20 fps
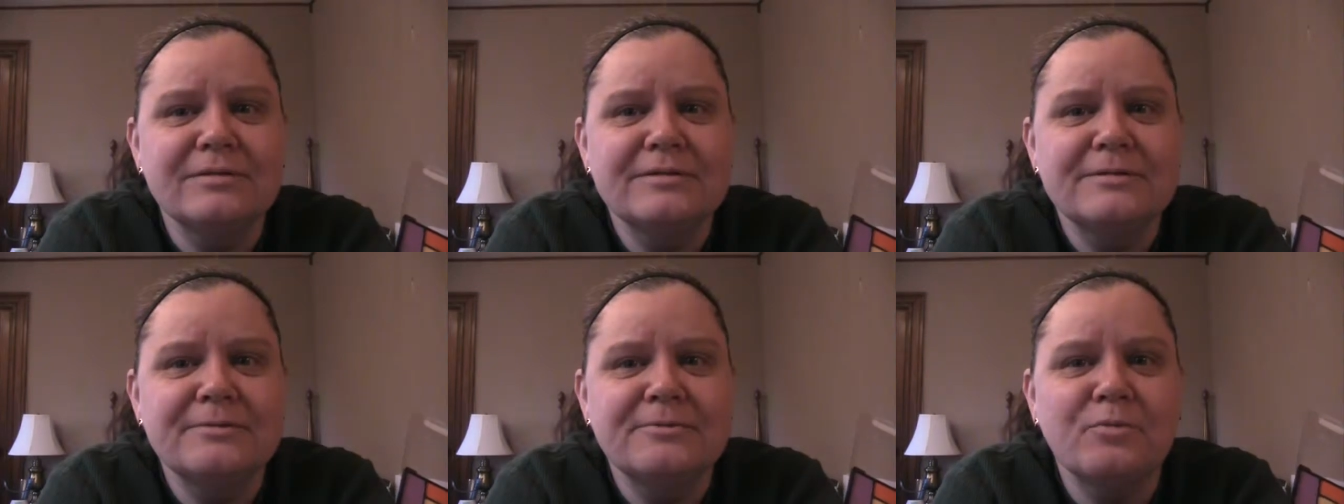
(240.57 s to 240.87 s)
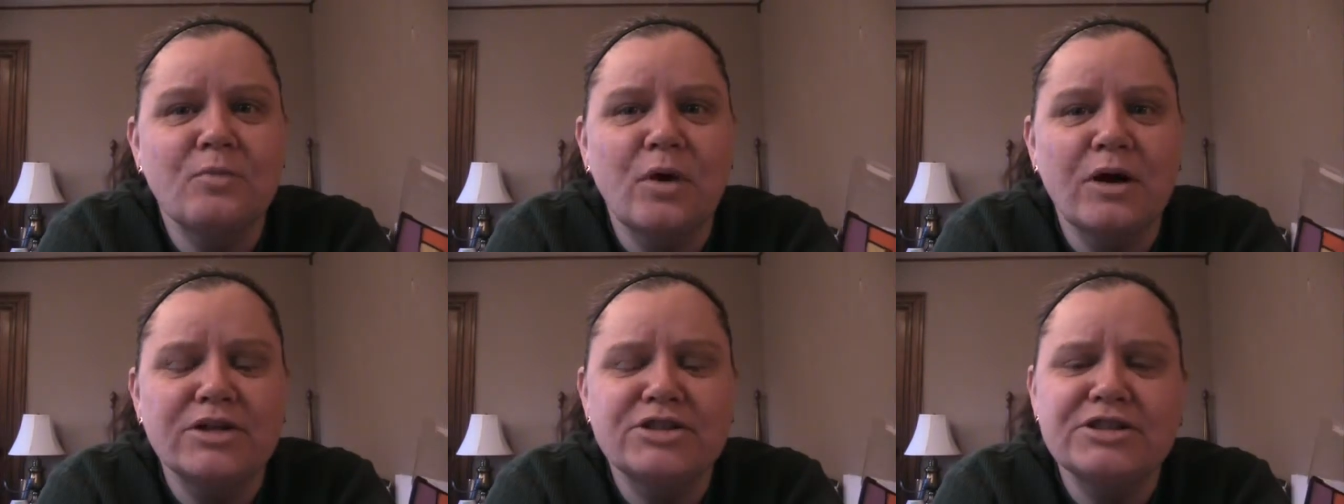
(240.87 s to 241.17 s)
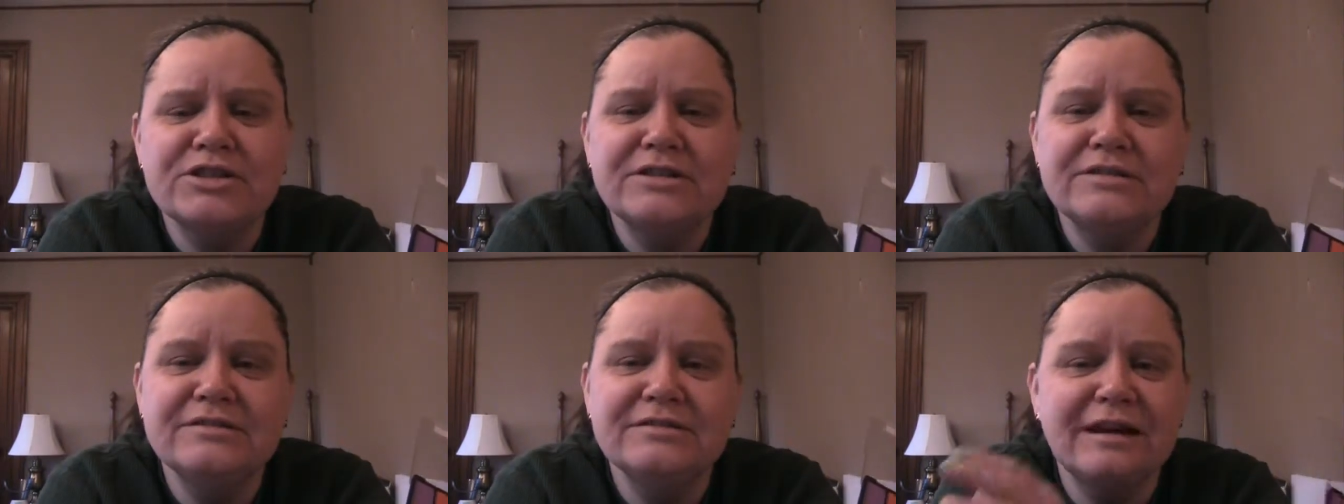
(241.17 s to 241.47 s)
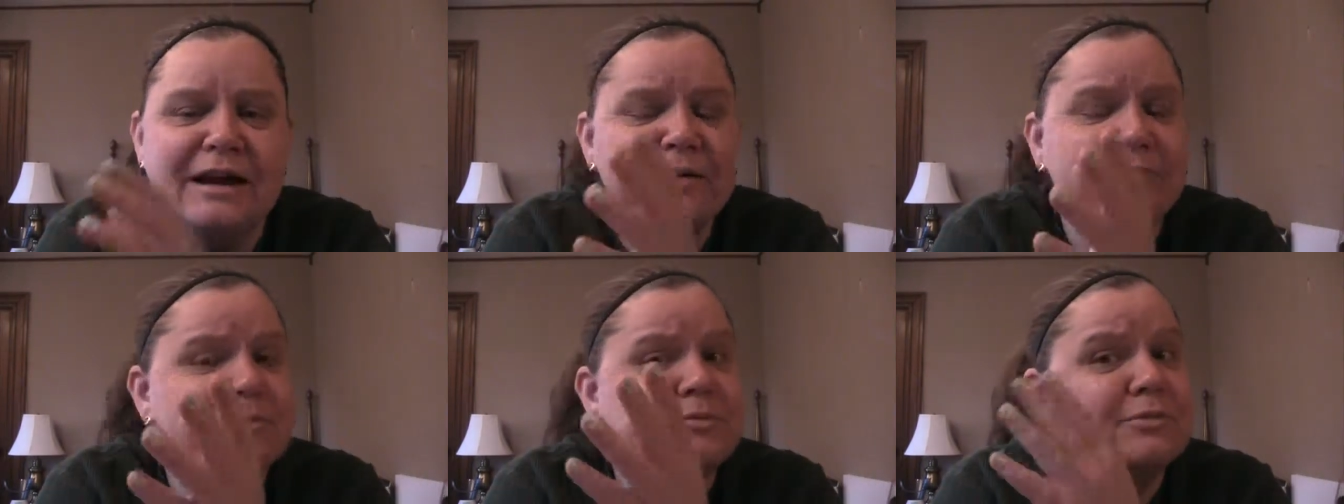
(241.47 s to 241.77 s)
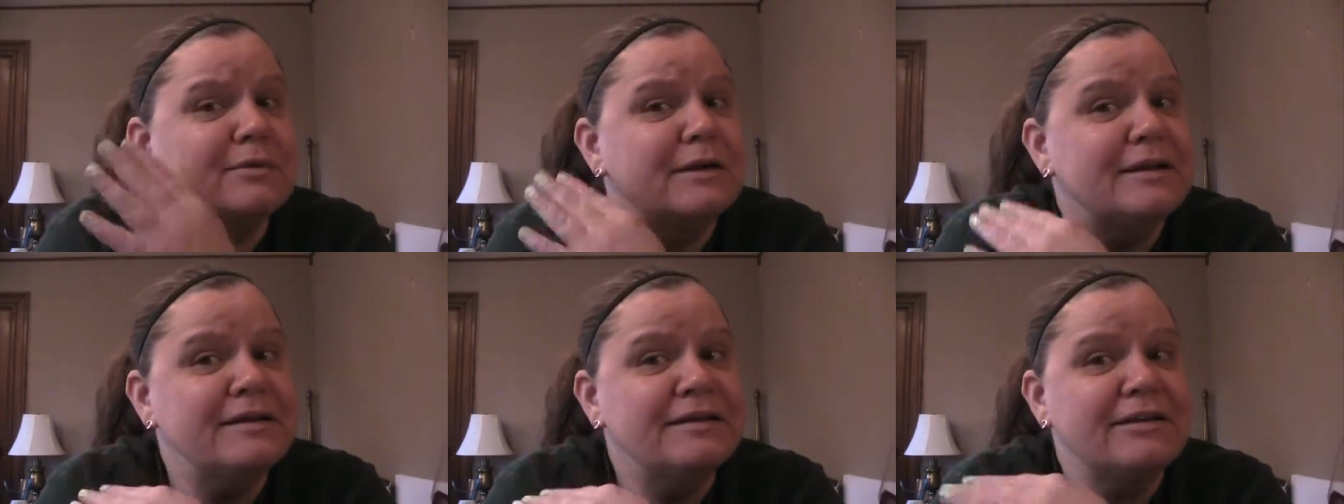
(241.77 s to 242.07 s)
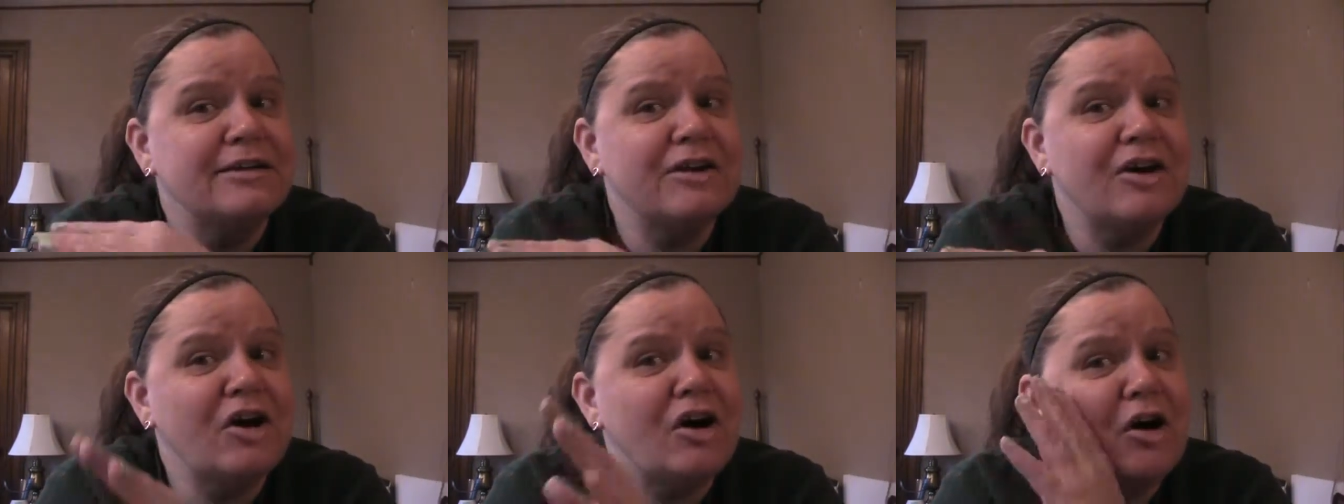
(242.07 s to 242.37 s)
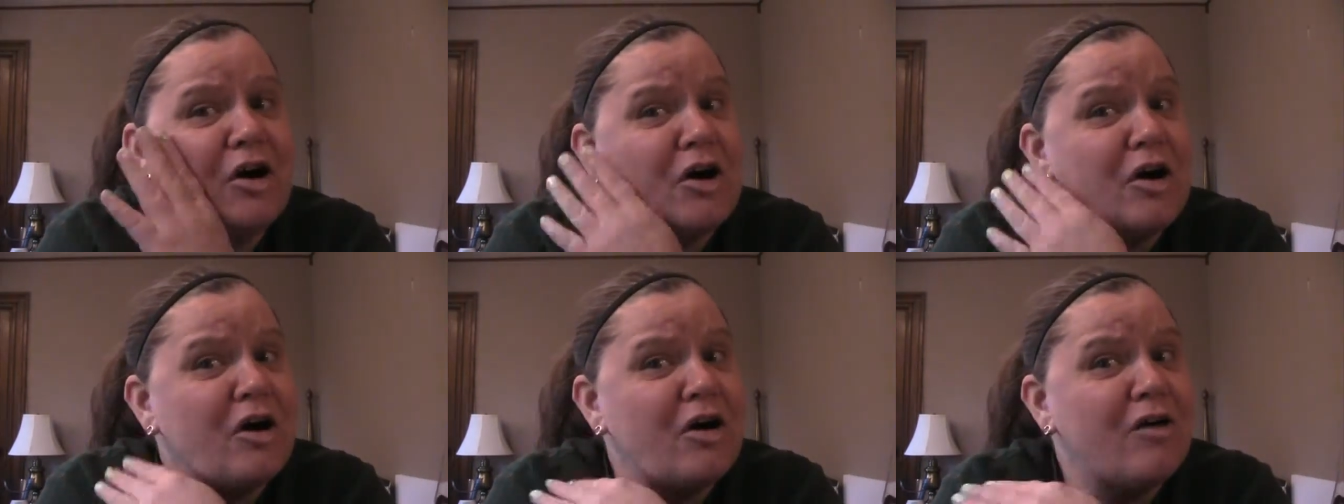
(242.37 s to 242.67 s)
watching, I went
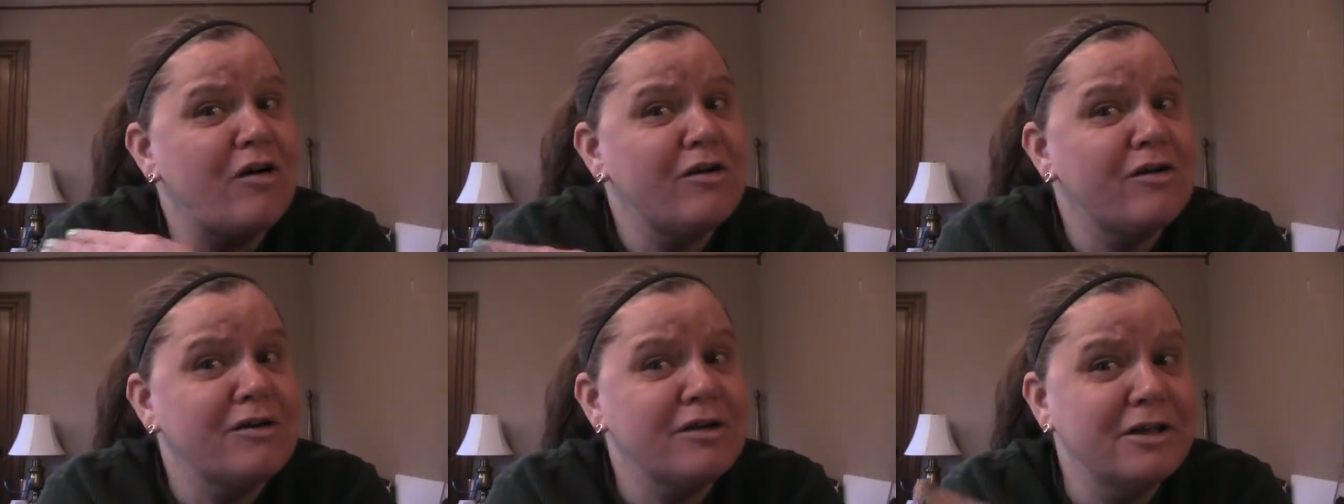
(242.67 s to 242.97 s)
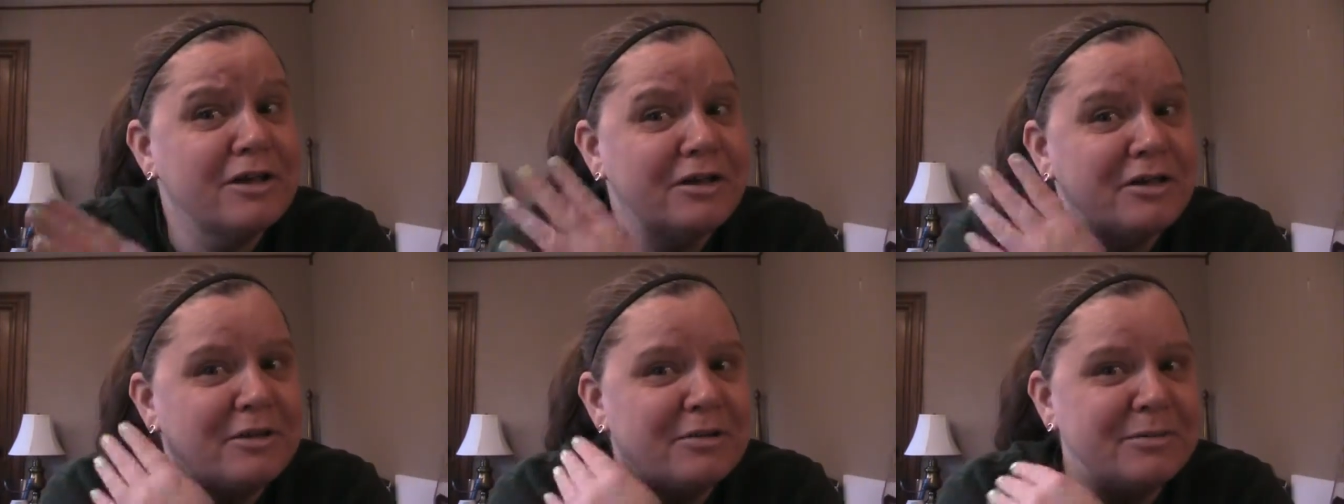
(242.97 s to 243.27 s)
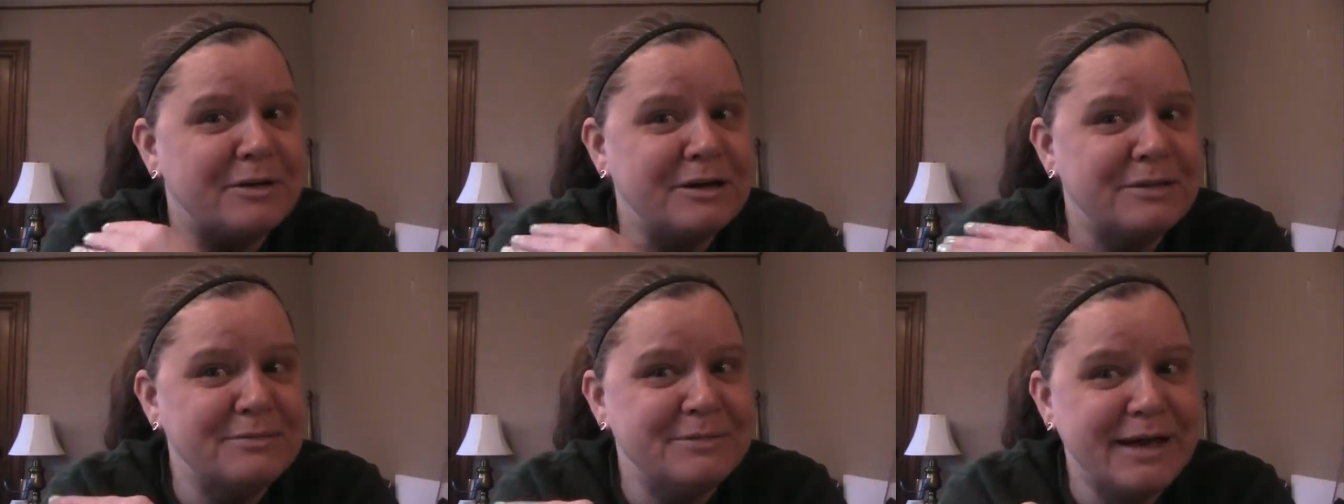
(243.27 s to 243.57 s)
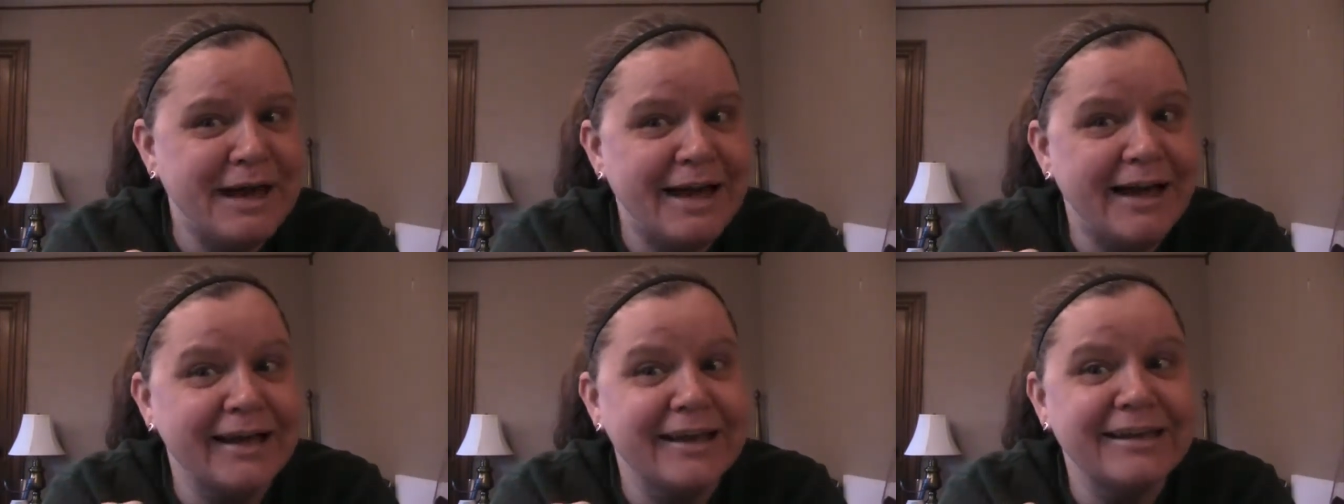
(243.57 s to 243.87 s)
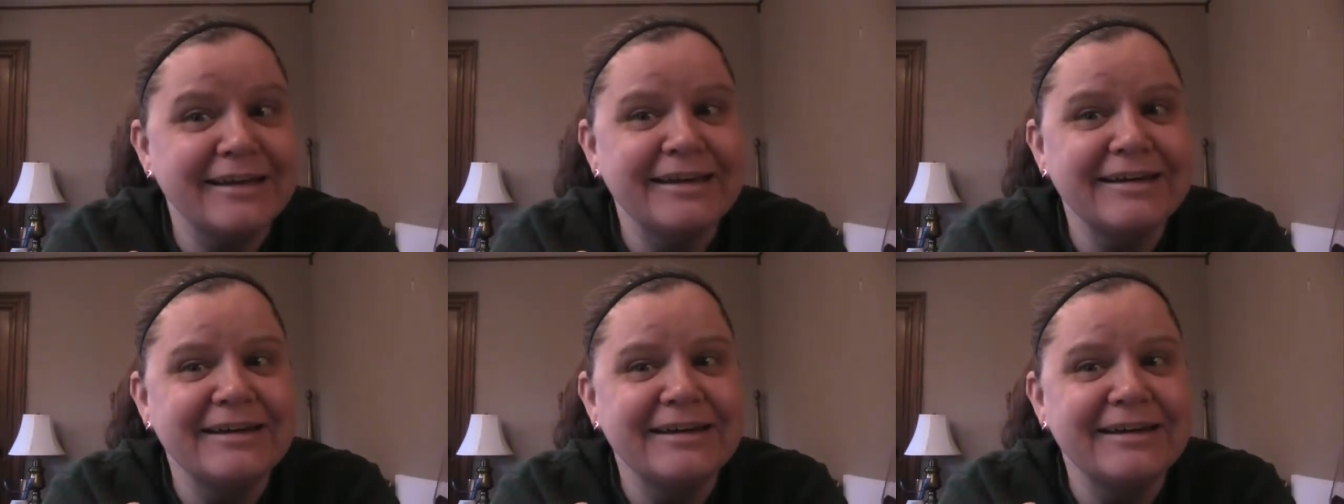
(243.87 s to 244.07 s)
all the way back